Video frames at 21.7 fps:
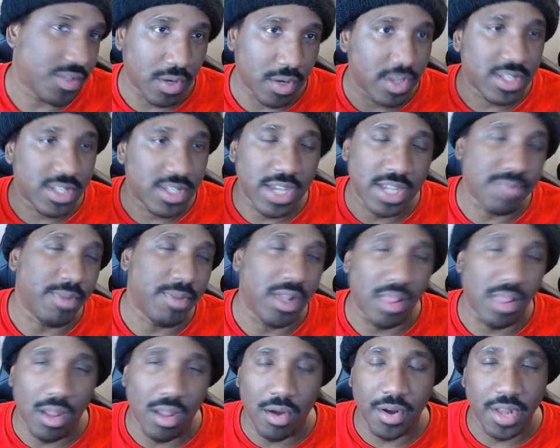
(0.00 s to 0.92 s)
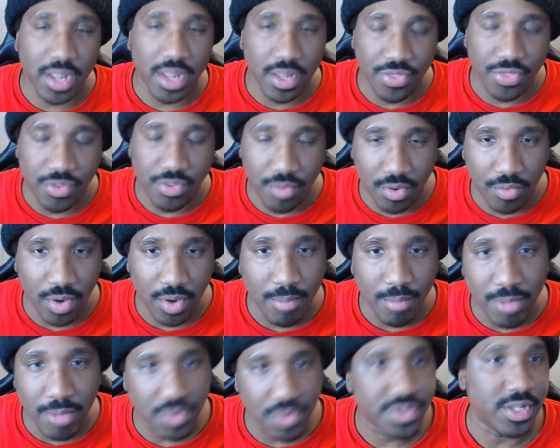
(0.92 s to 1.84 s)
So it takes me longer to get through
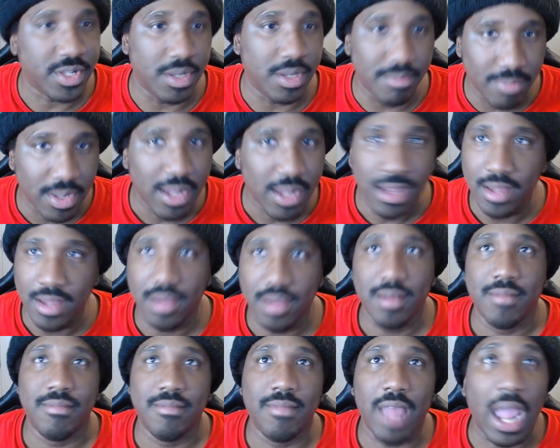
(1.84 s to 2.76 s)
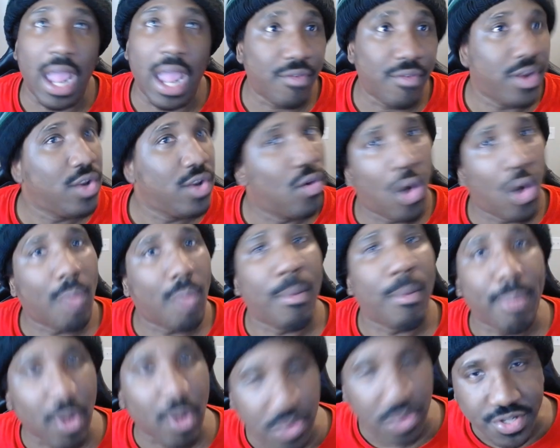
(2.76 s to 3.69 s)
career modes than every
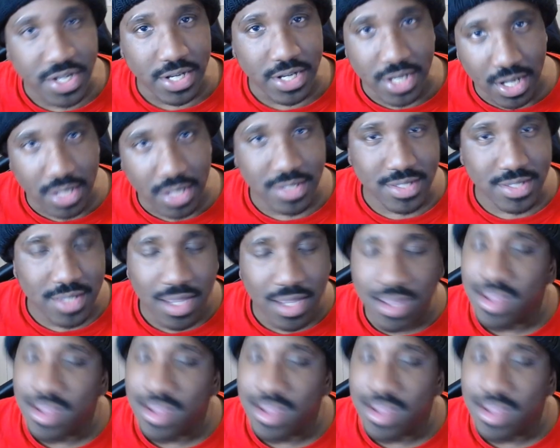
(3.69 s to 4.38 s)
normal person does.